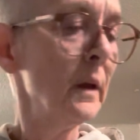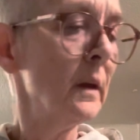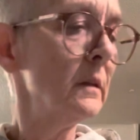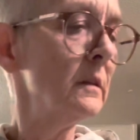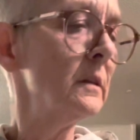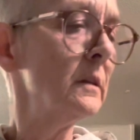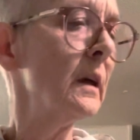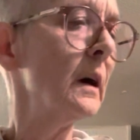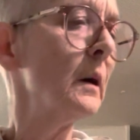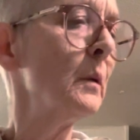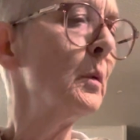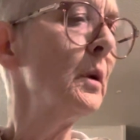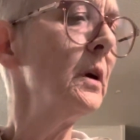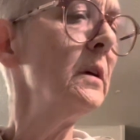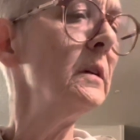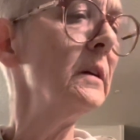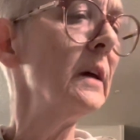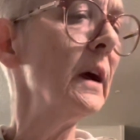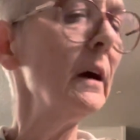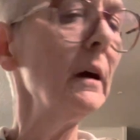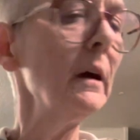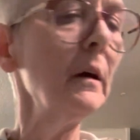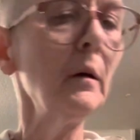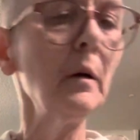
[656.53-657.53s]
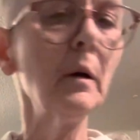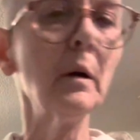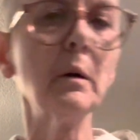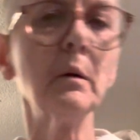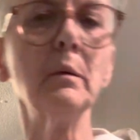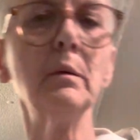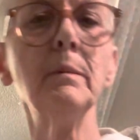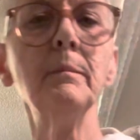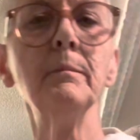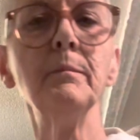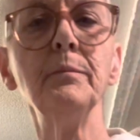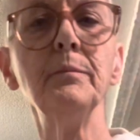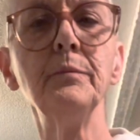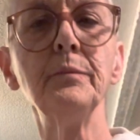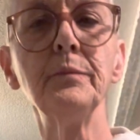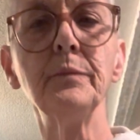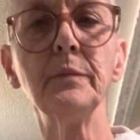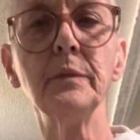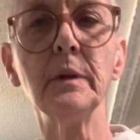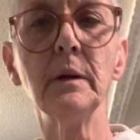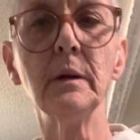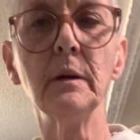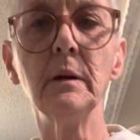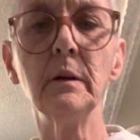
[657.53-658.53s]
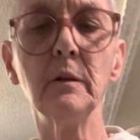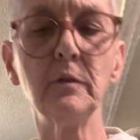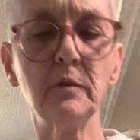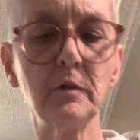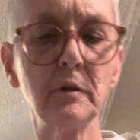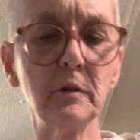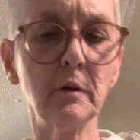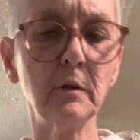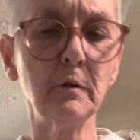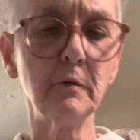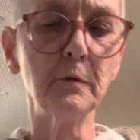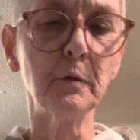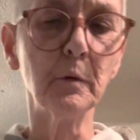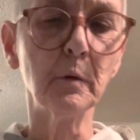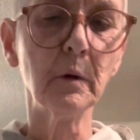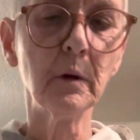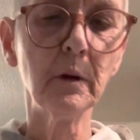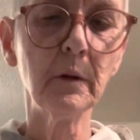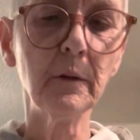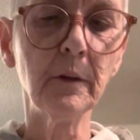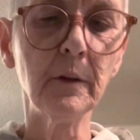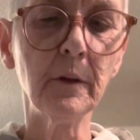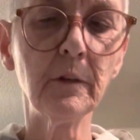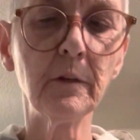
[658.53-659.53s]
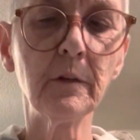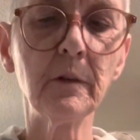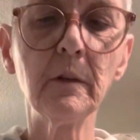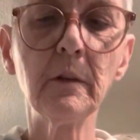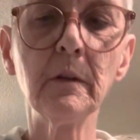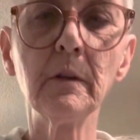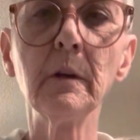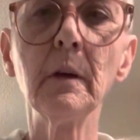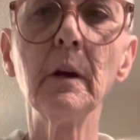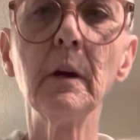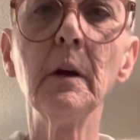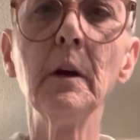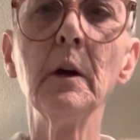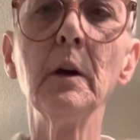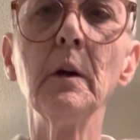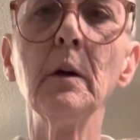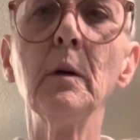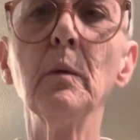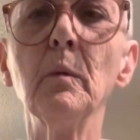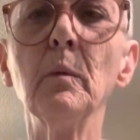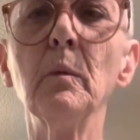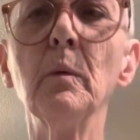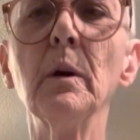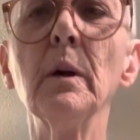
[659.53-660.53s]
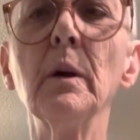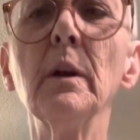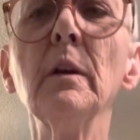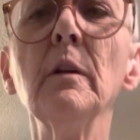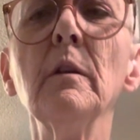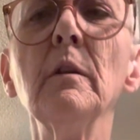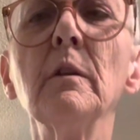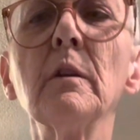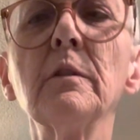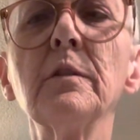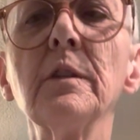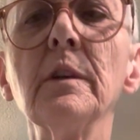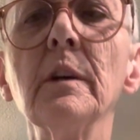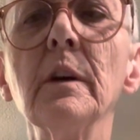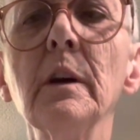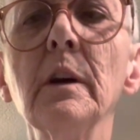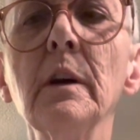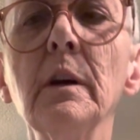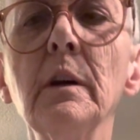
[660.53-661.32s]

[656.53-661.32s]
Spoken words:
Now, what Yarrow is good for, and this is what it looks like